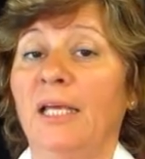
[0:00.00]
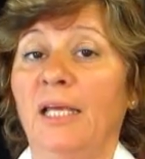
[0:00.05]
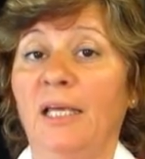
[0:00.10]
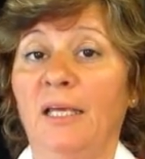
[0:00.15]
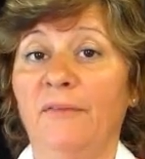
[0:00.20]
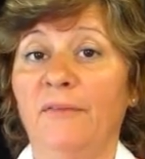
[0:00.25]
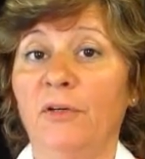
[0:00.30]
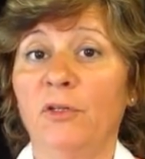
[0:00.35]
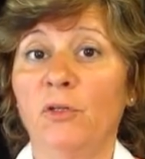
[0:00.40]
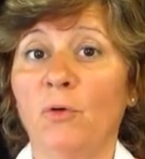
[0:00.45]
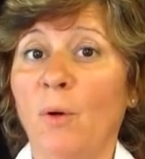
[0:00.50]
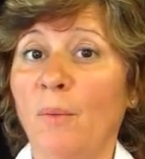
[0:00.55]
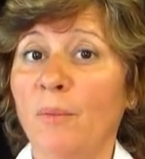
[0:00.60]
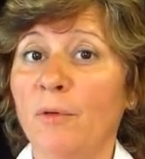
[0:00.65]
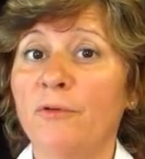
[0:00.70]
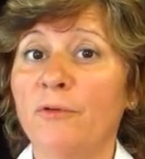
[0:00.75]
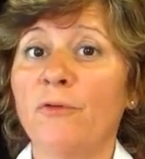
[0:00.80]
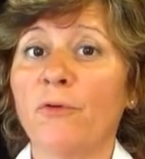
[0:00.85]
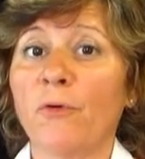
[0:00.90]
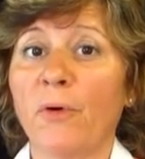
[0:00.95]
Even though I'm
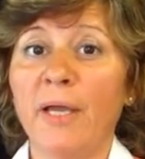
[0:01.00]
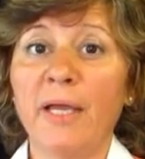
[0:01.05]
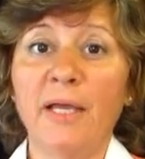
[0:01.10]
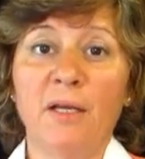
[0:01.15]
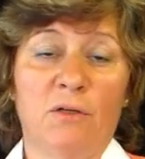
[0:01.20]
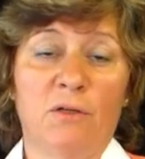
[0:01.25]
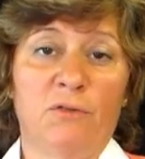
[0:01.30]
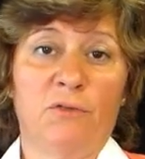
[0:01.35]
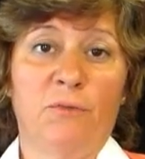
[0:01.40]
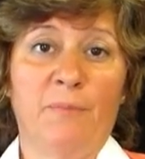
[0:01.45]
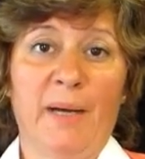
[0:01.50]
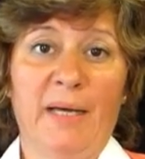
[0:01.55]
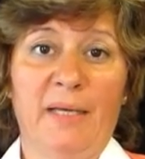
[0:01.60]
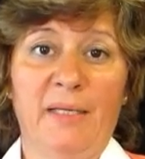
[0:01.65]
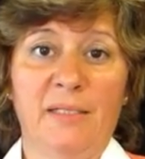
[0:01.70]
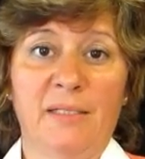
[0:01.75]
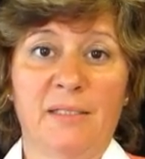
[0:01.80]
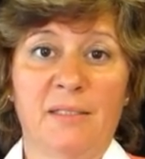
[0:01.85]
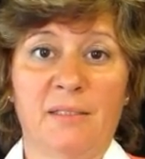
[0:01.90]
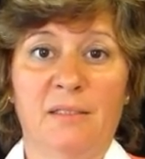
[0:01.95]
afraid of
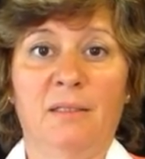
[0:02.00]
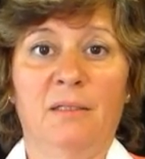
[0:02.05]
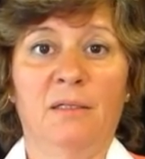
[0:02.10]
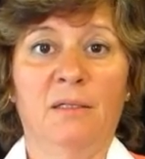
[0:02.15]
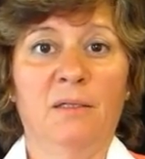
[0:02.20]
mice,